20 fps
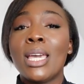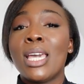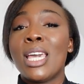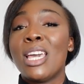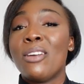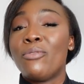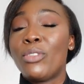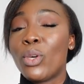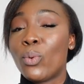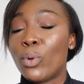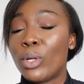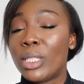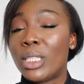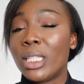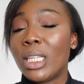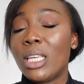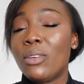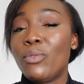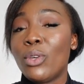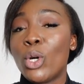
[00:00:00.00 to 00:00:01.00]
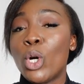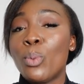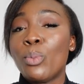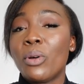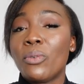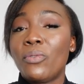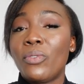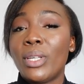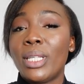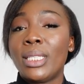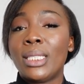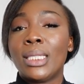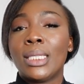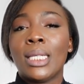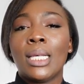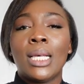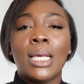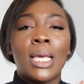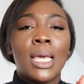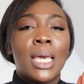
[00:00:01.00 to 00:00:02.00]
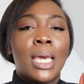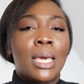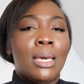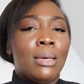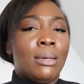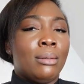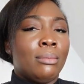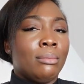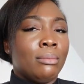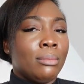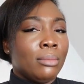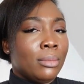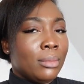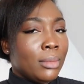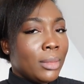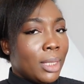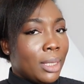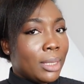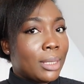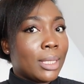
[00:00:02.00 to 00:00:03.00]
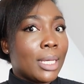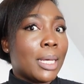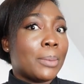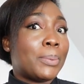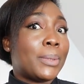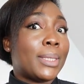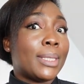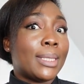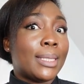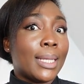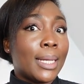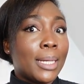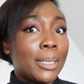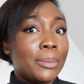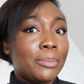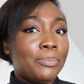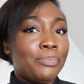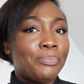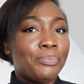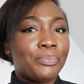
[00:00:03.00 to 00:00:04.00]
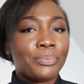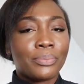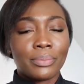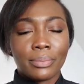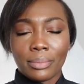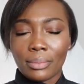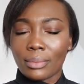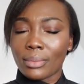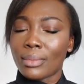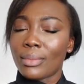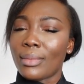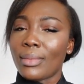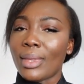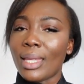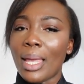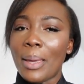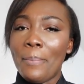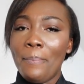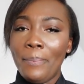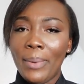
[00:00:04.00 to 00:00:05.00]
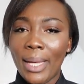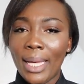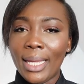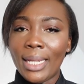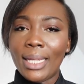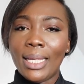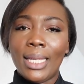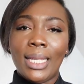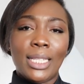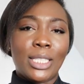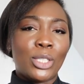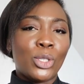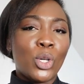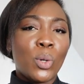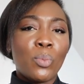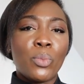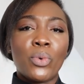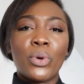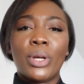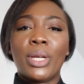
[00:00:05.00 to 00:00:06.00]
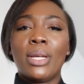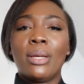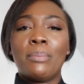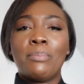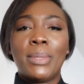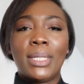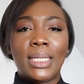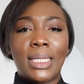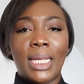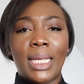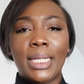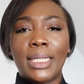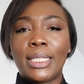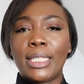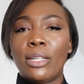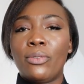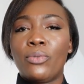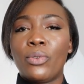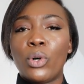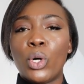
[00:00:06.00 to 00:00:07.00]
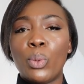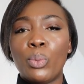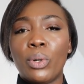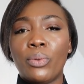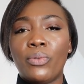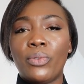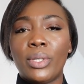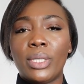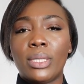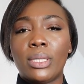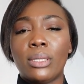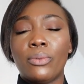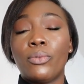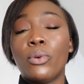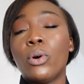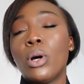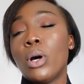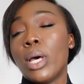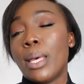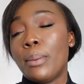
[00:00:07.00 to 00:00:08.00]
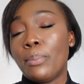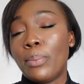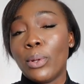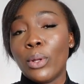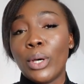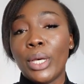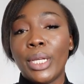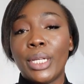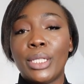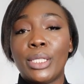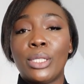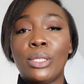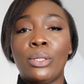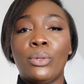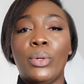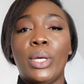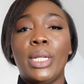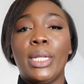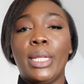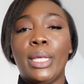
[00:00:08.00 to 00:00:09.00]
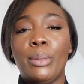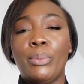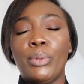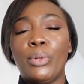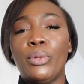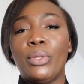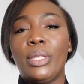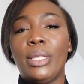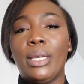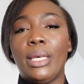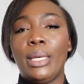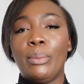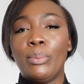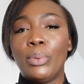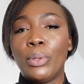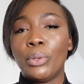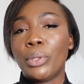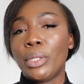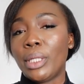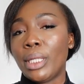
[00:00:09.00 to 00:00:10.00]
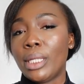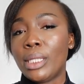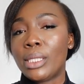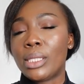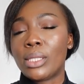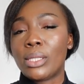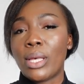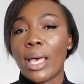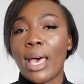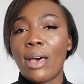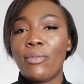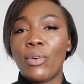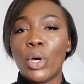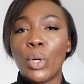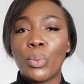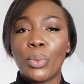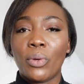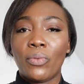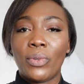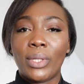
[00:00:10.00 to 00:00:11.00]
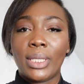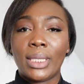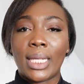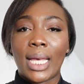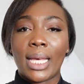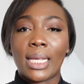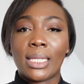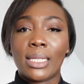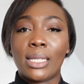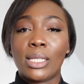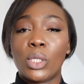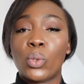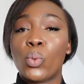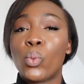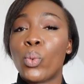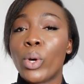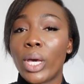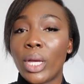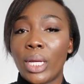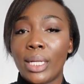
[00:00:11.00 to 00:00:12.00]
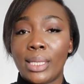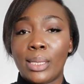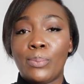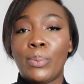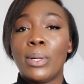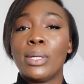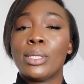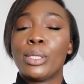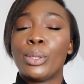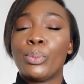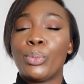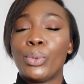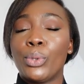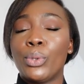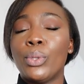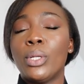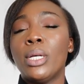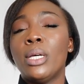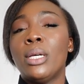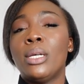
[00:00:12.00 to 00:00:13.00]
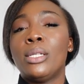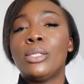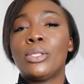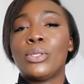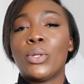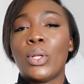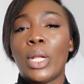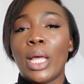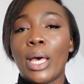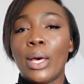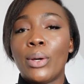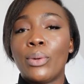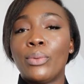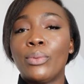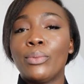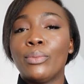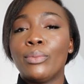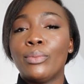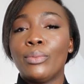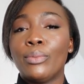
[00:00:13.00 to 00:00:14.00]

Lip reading: if they want to give you home office. It's up to them. But it's no more mandated for home office for employers to enable their employees to have home office access where it's possible. So now